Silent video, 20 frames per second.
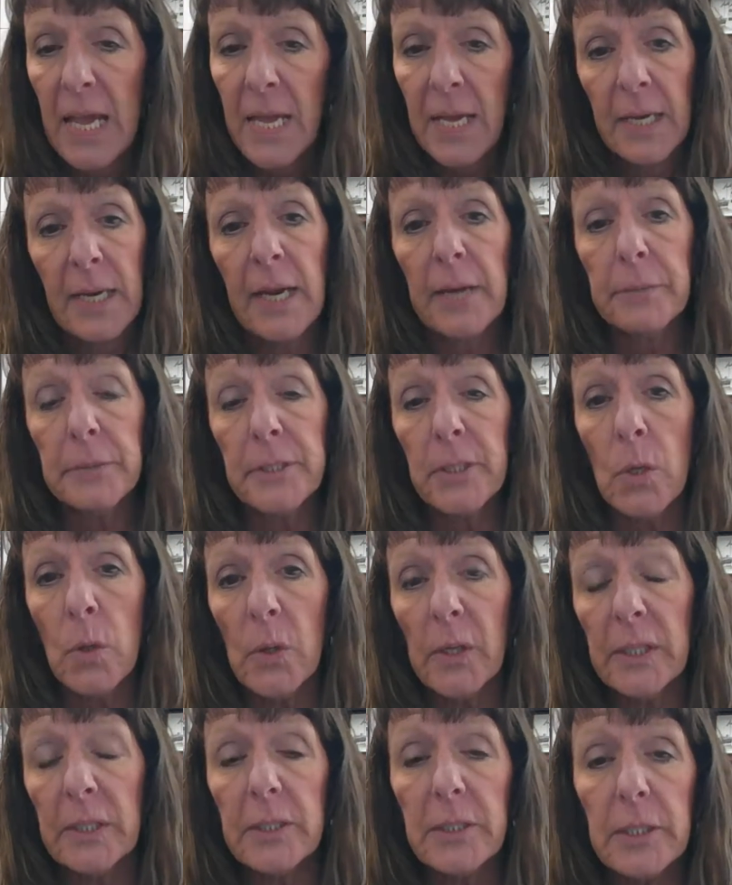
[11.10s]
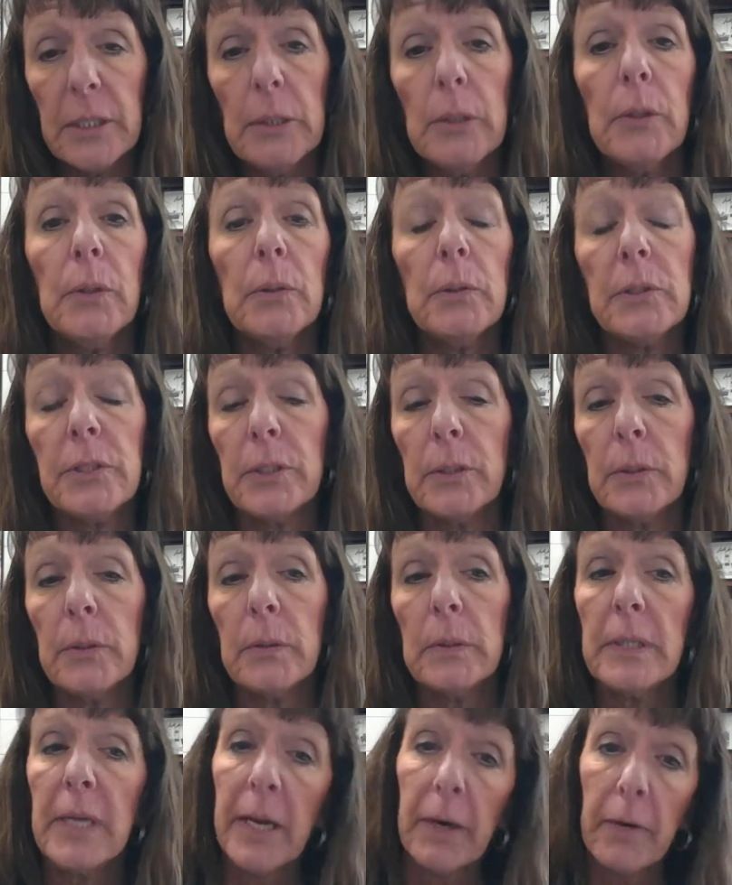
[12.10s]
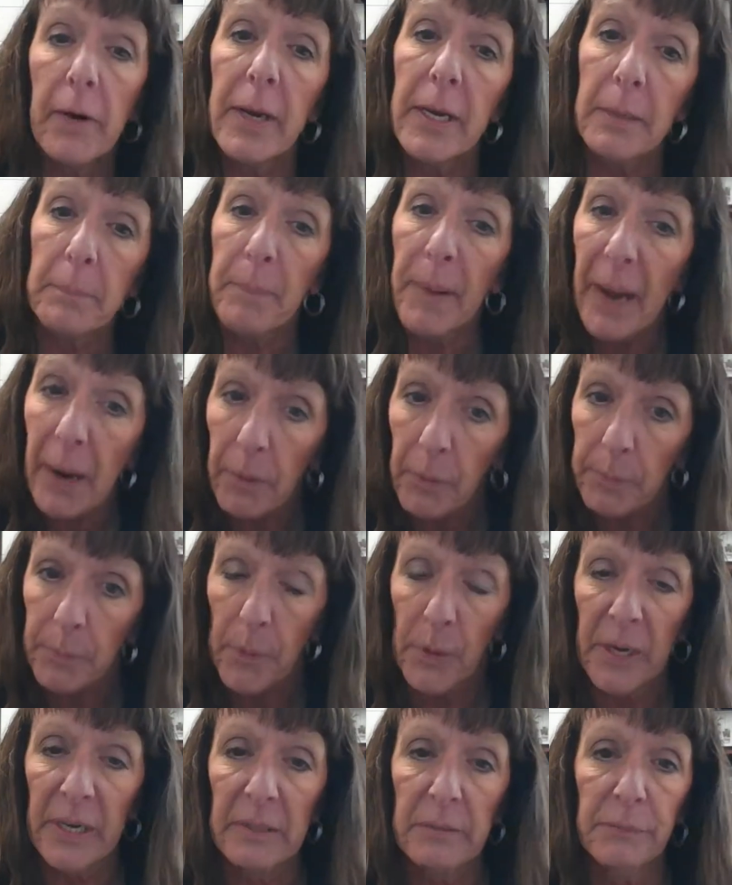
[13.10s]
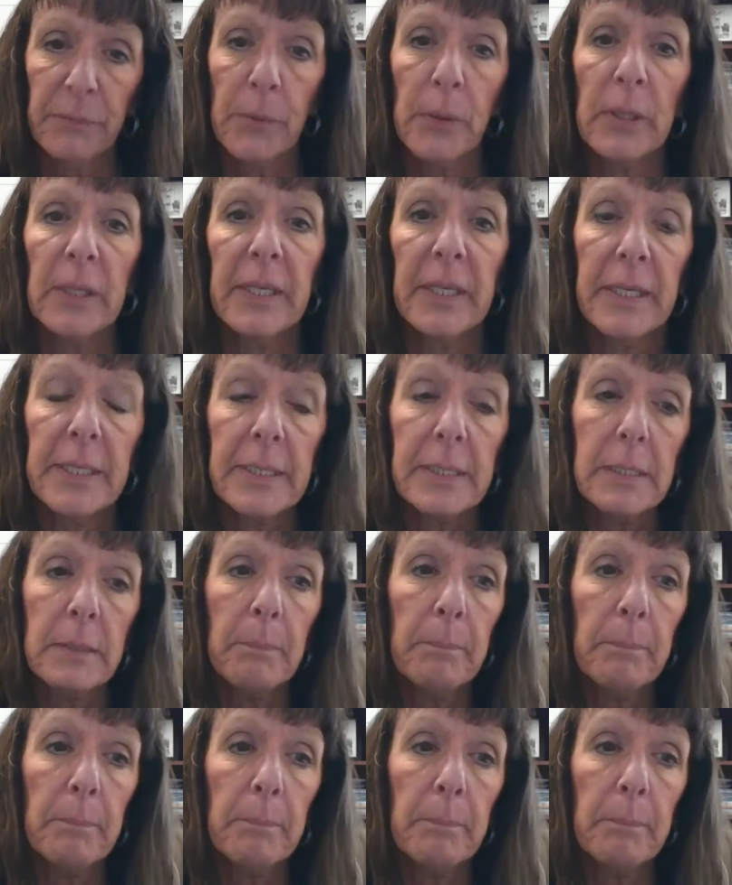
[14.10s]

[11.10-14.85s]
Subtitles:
Now I was going to do narrated PowerPoint for this,